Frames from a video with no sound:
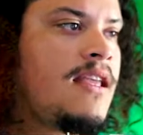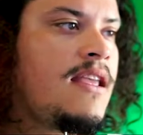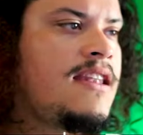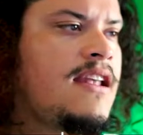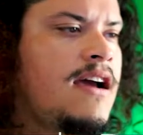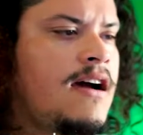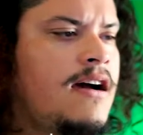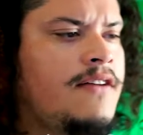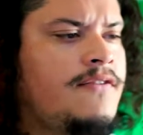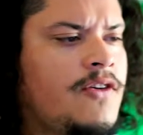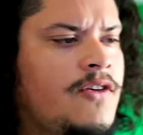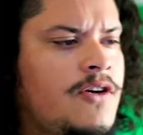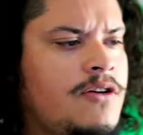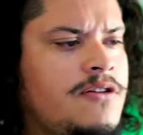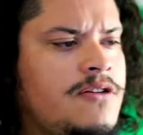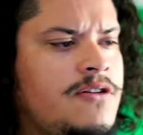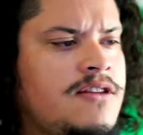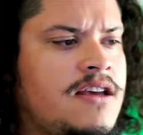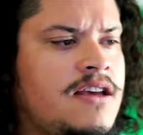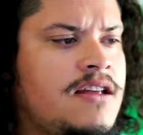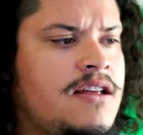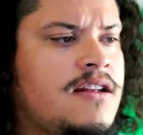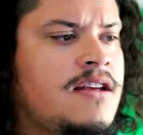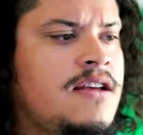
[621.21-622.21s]
Now, I've heard
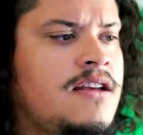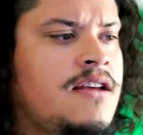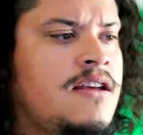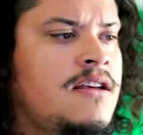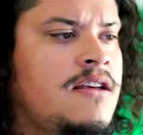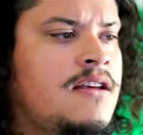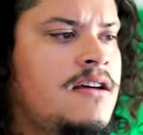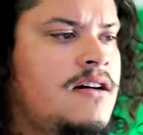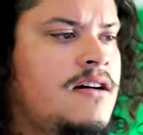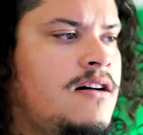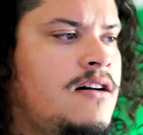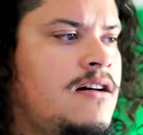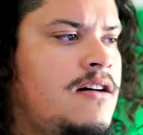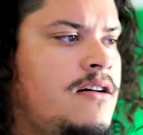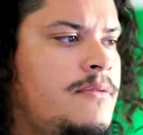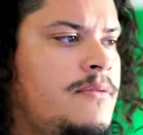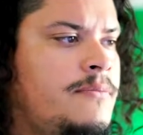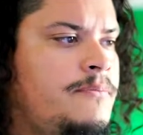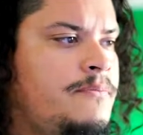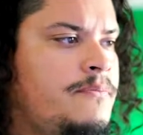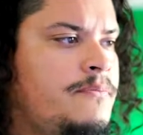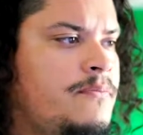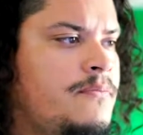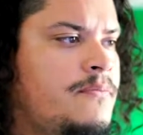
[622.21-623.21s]
that
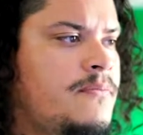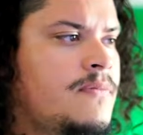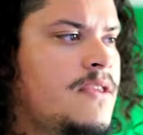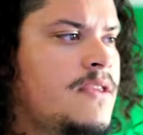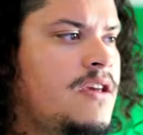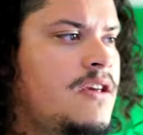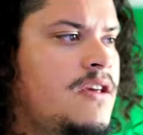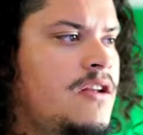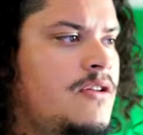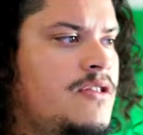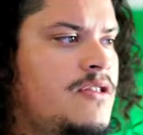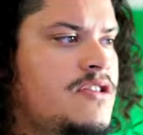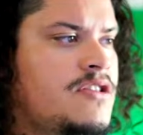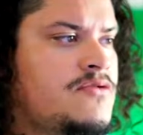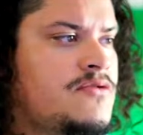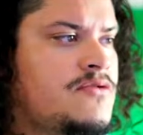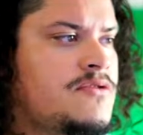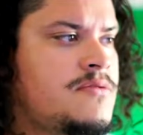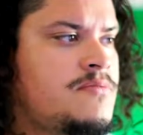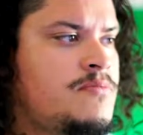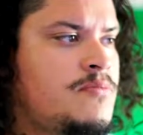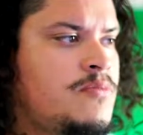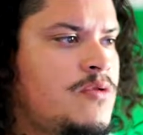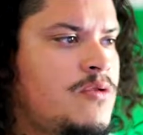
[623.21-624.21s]
this
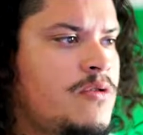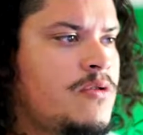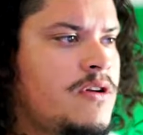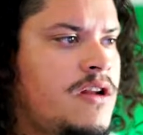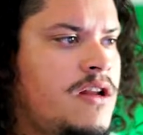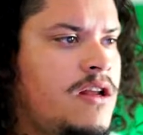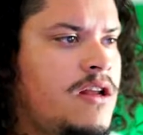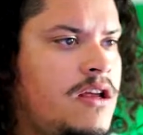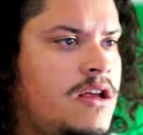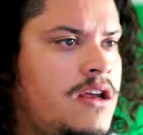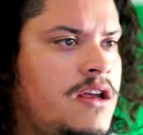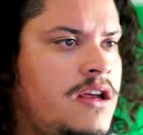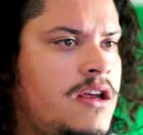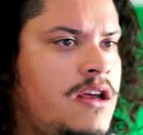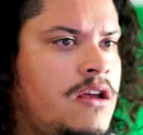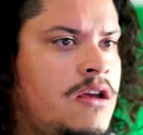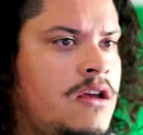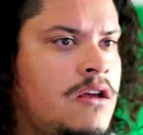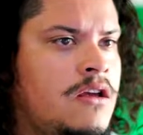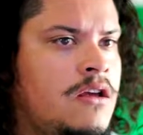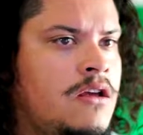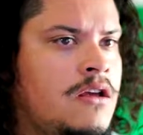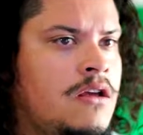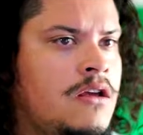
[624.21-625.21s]
was pre
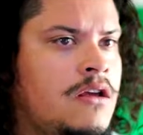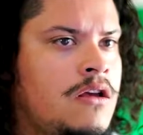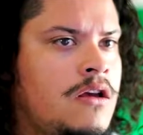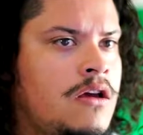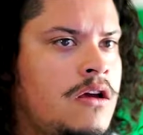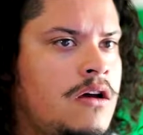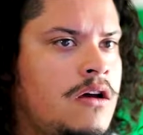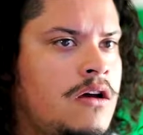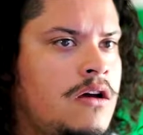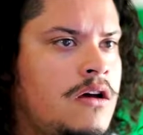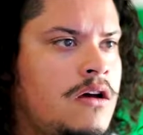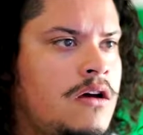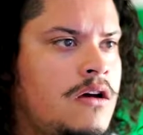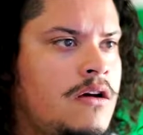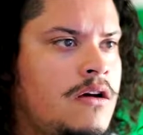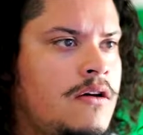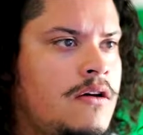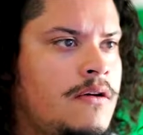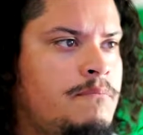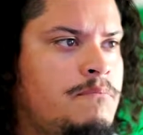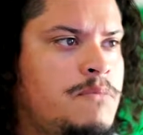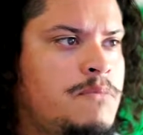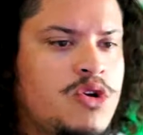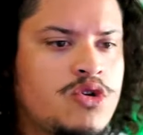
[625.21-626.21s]

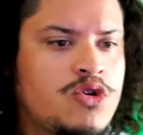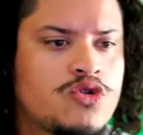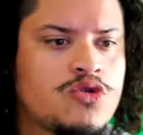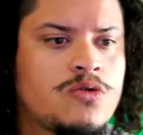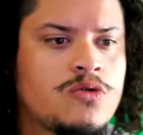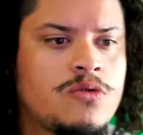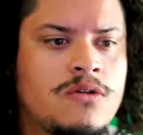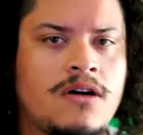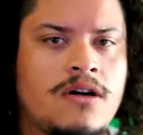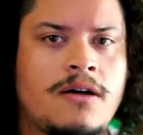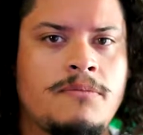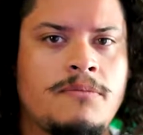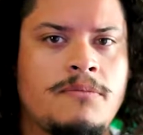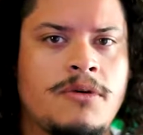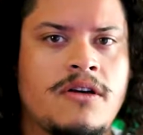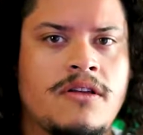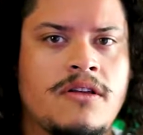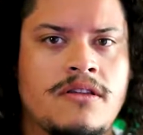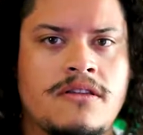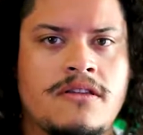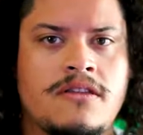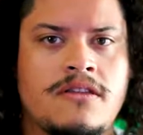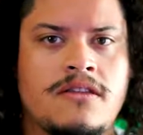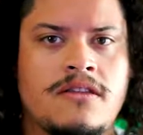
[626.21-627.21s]
mutual on
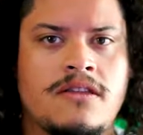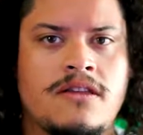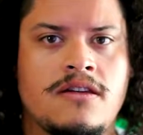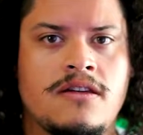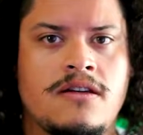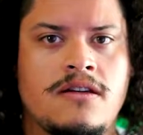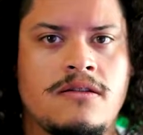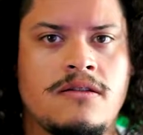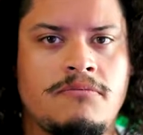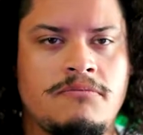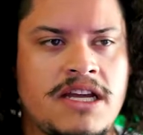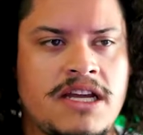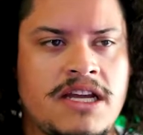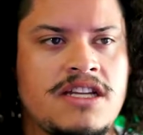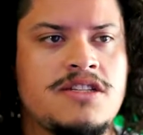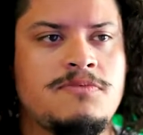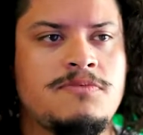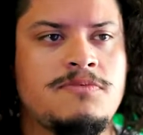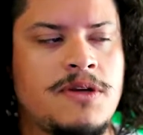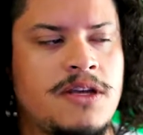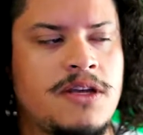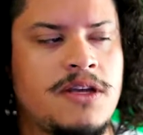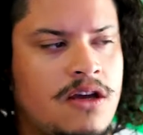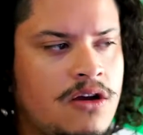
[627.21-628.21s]
both the
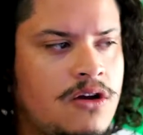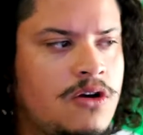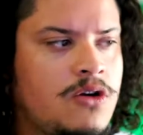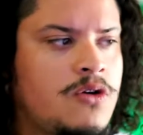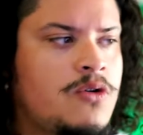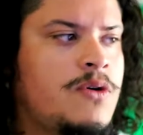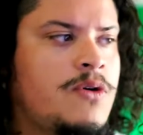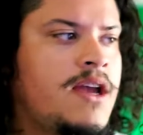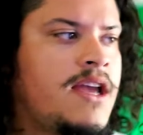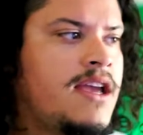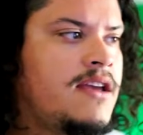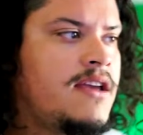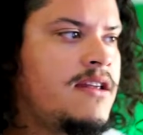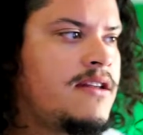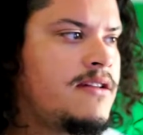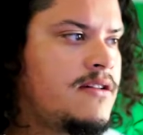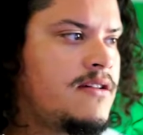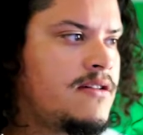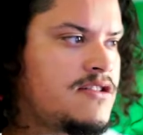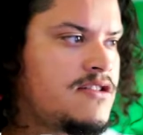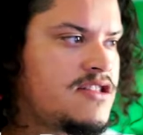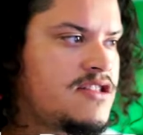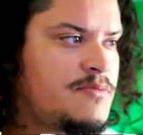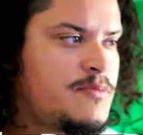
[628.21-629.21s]
HBO and
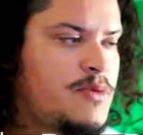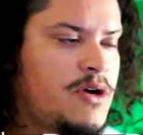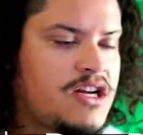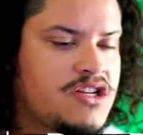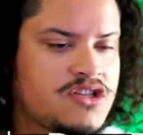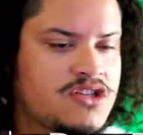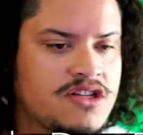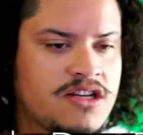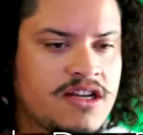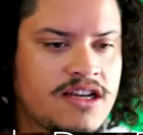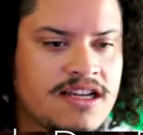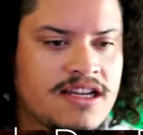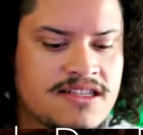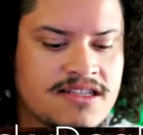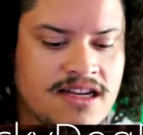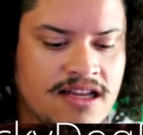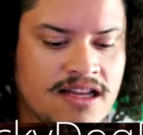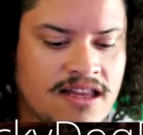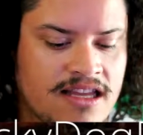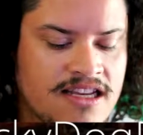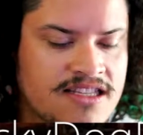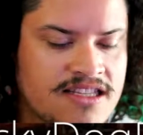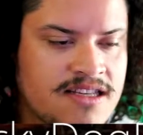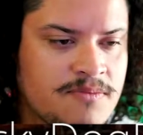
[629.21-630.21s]
on Sapochnik. It's
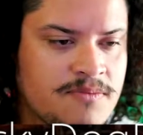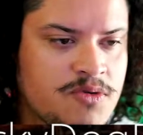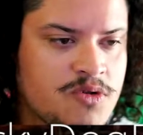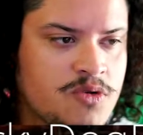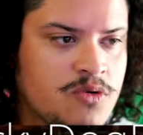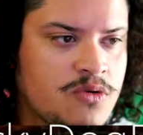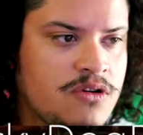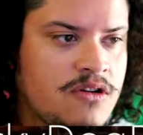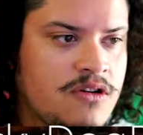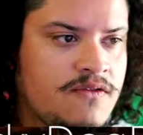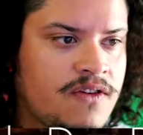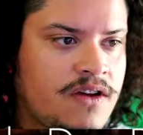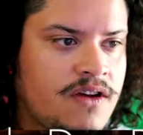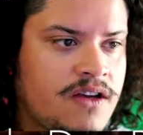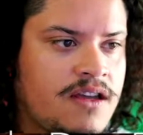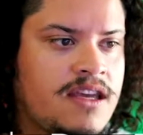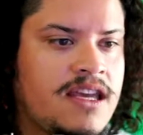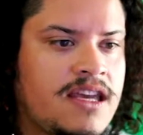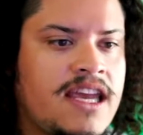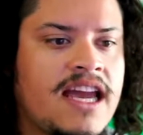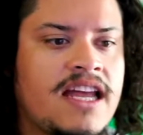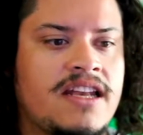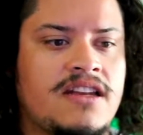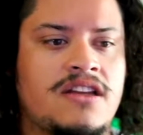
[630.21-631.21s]
not like some sort of like
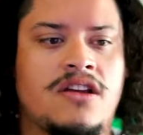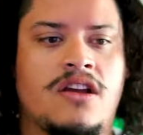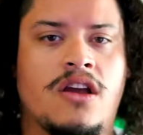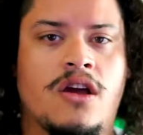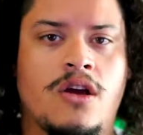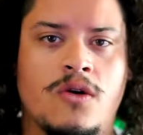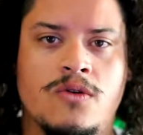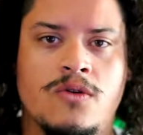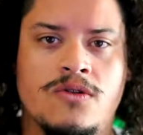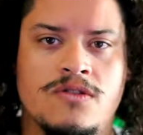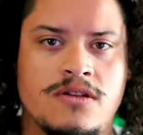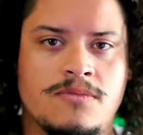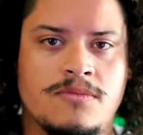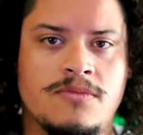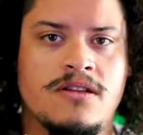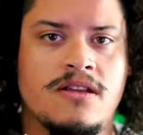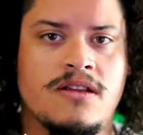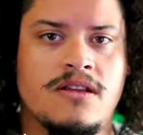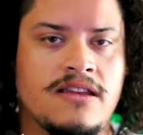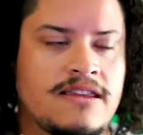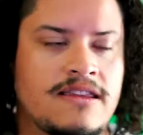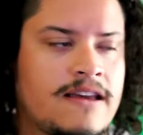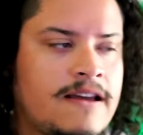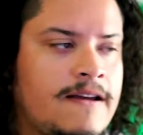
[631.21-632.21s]
he had to go or something
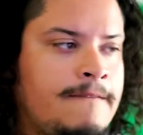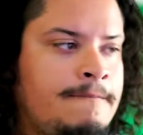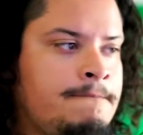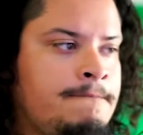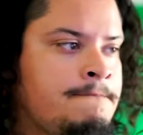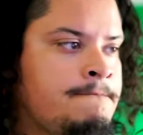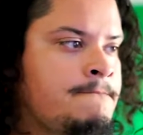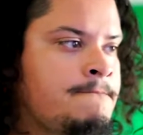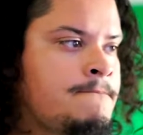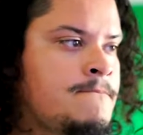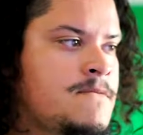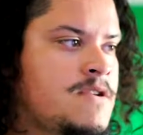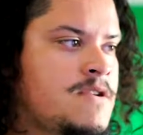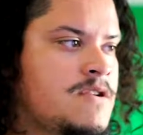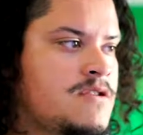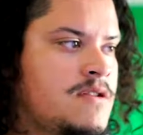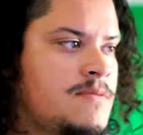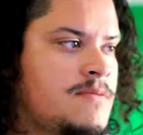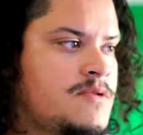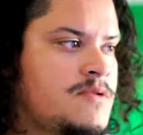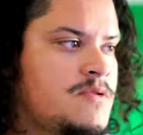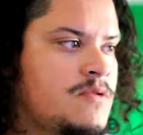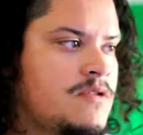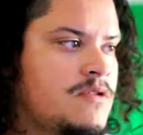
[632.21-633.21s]
like that, or
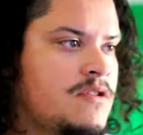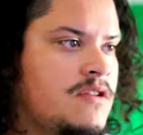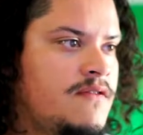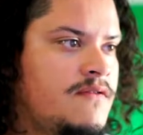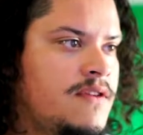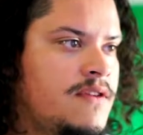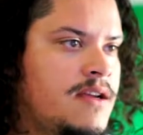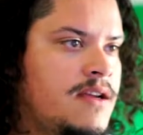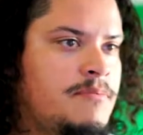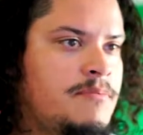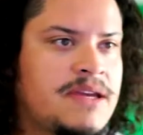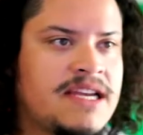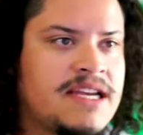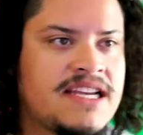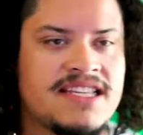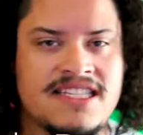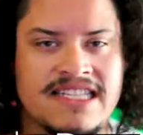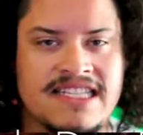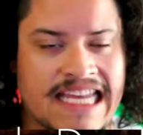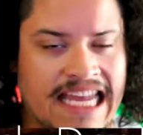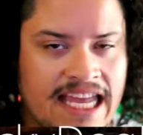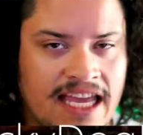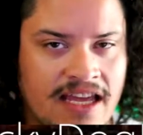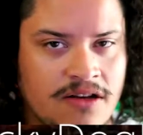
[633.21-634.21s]
some sort of like big
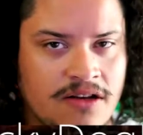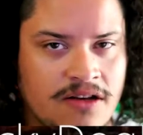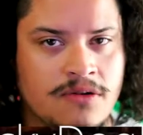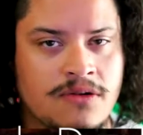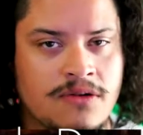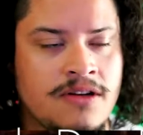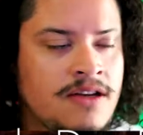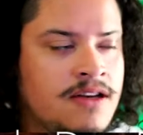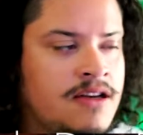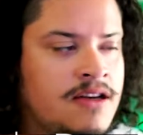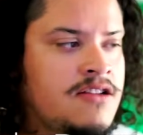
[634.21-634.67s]
scandal.